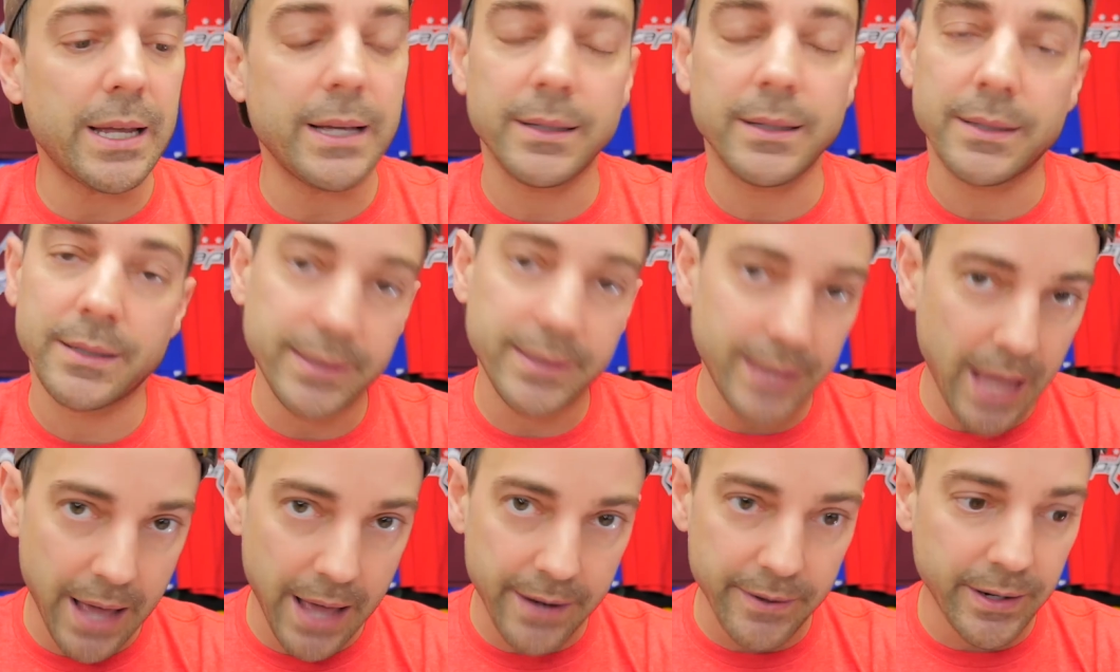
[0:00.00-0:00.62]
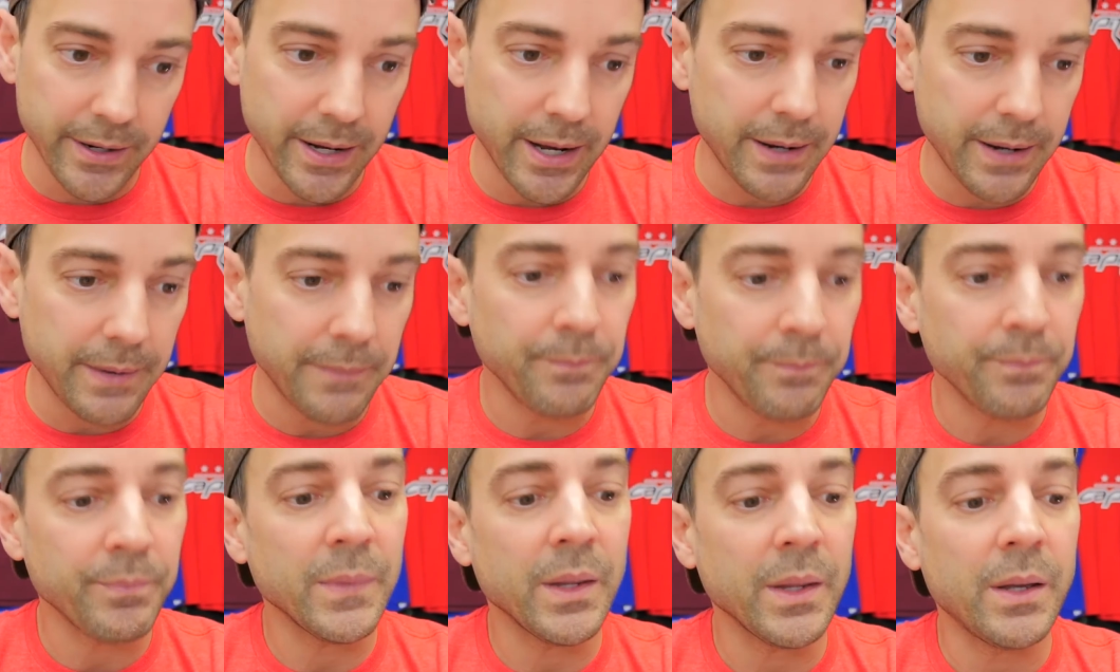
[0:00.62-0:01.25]
and Saturday.
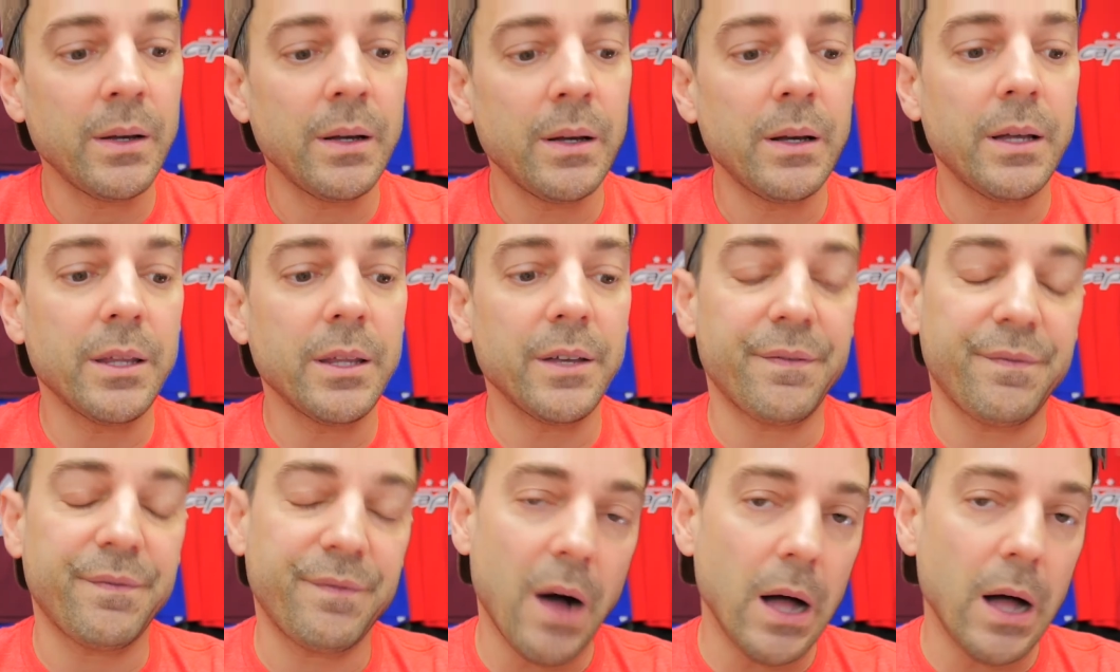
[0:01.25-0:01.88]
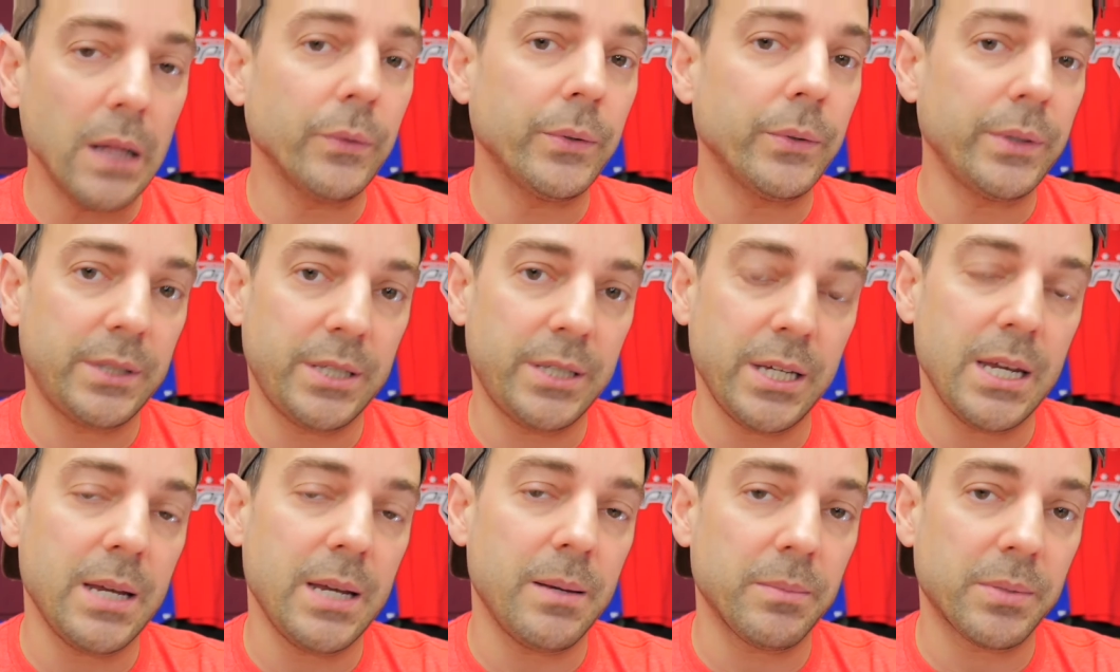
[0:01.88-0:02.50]
The following
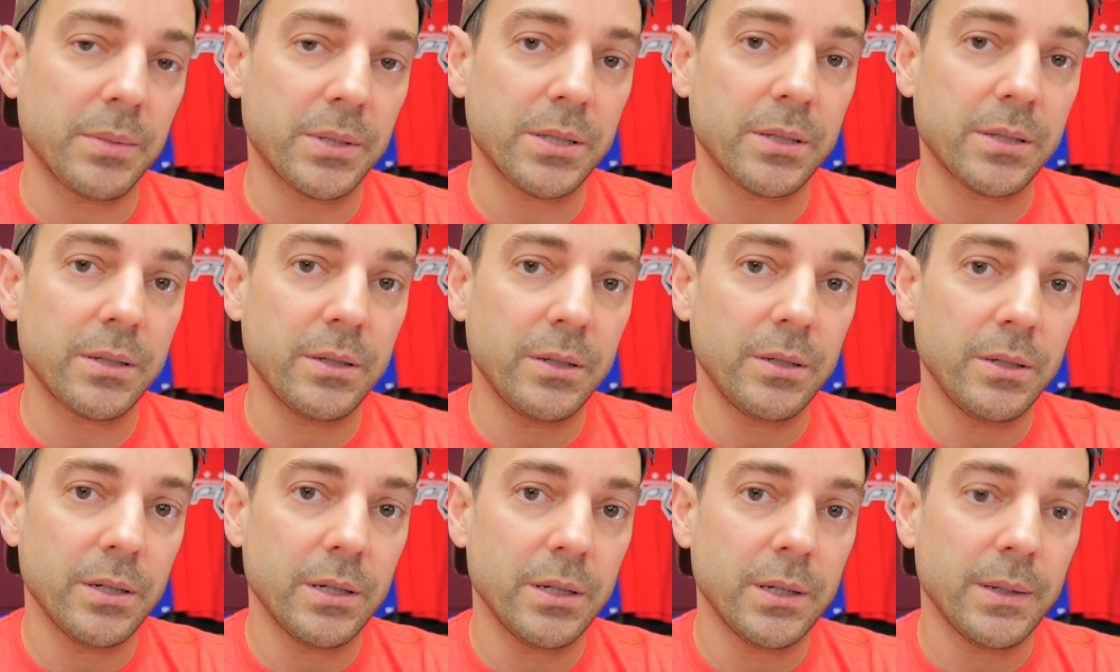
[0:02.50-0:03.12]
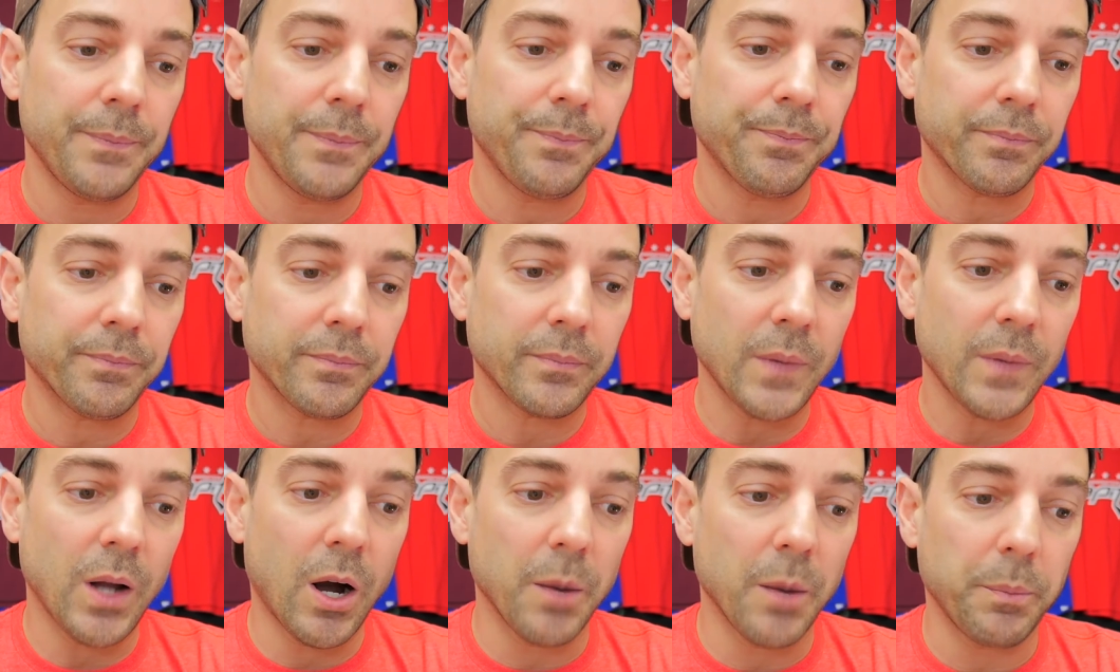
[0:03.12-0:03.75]
teams
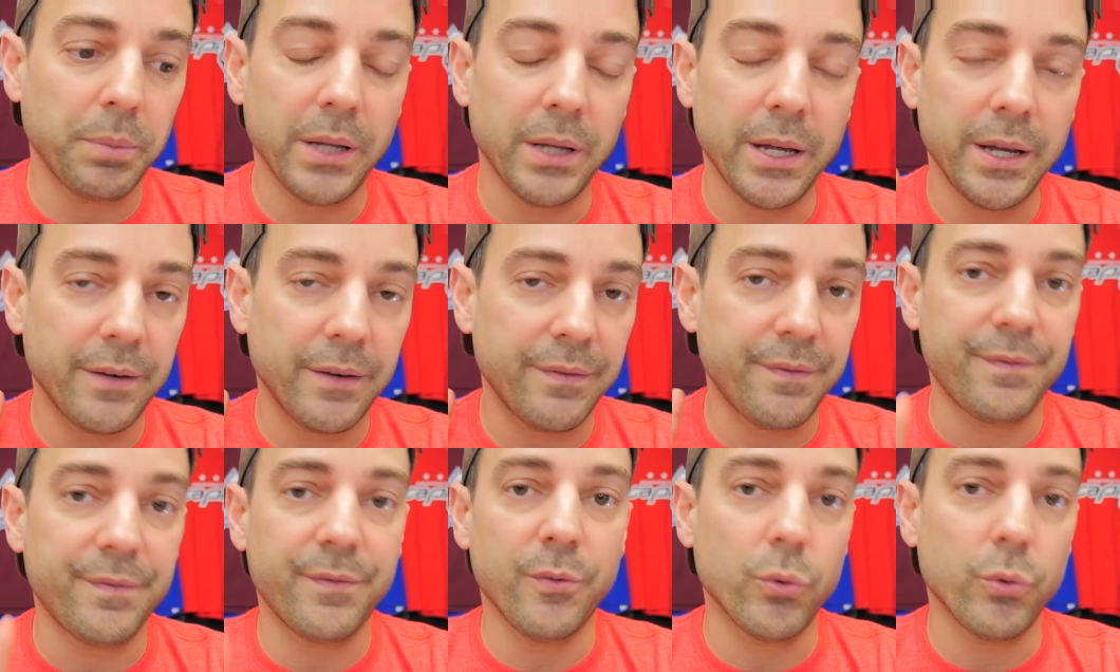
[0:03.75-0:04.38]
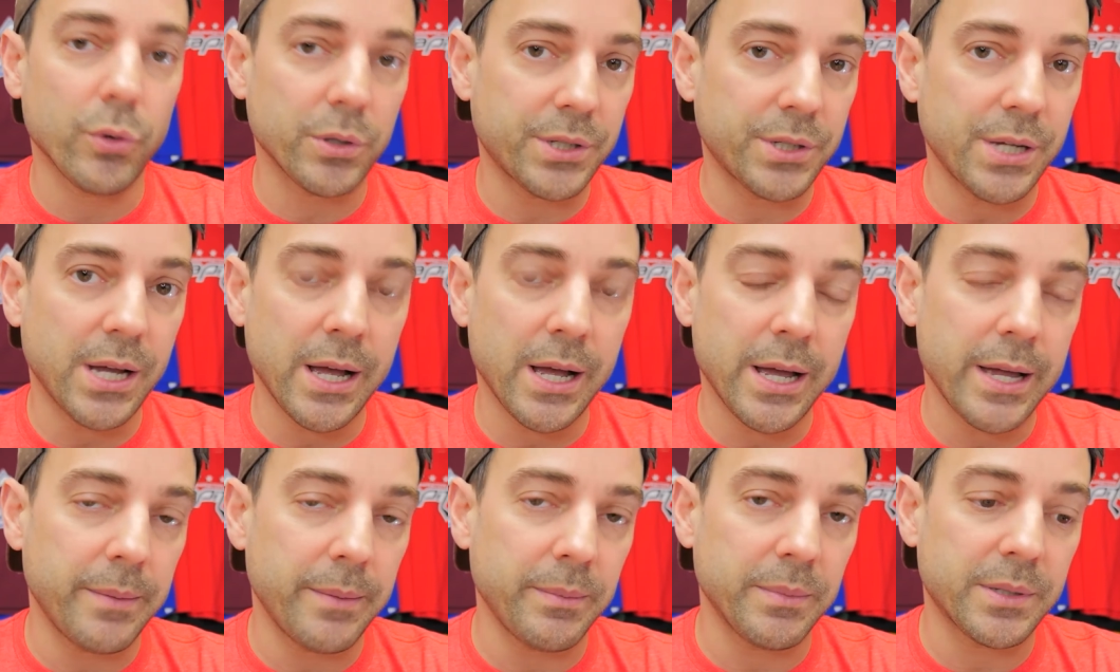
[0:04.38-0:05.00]
are playing four
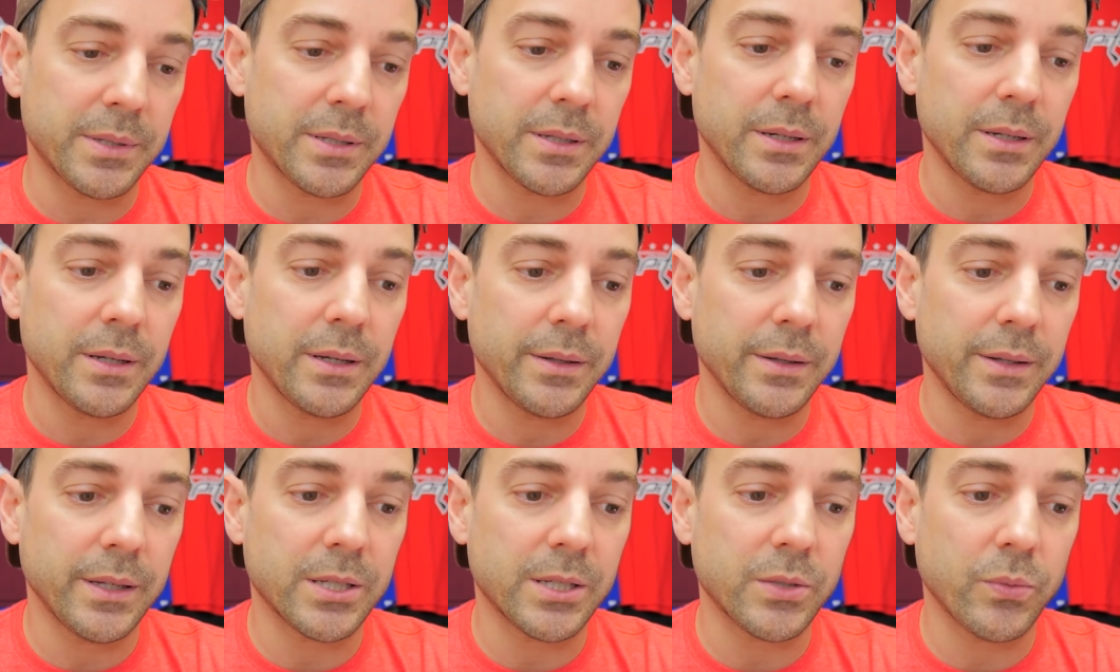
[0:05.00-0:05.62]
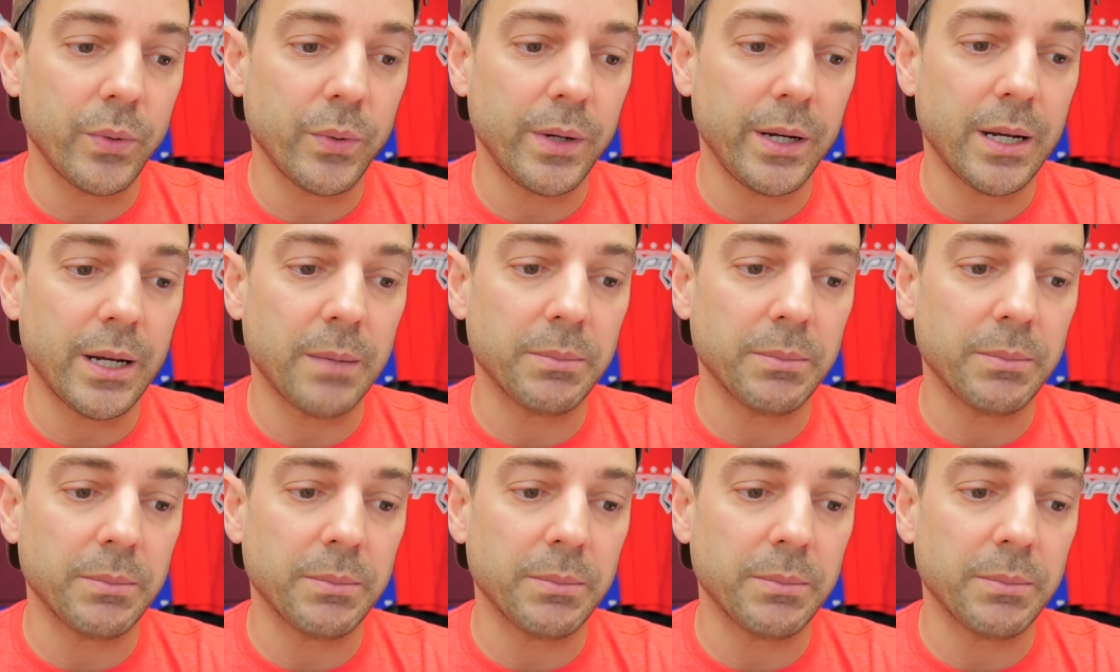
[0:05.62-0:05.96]
times this week.